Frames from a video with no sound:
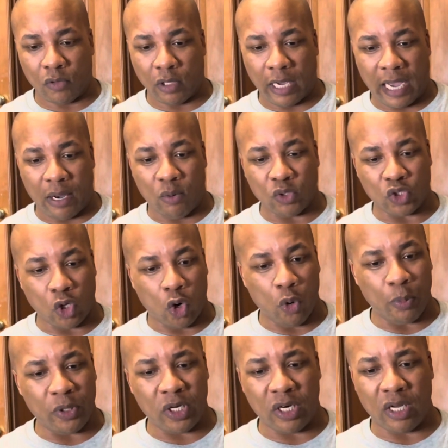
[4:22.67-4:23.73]
was
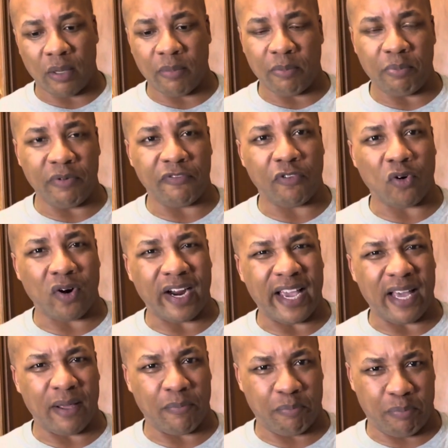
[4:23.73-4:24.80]
opening it up, and before I
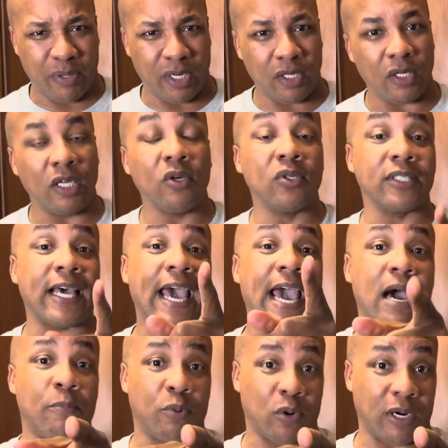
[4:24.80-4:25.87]
bit it, it was an
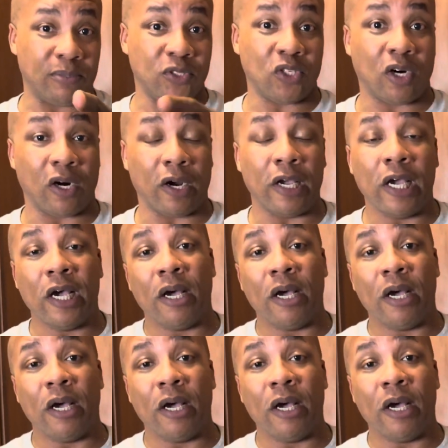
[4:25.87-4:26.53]
apple. I'm sorry.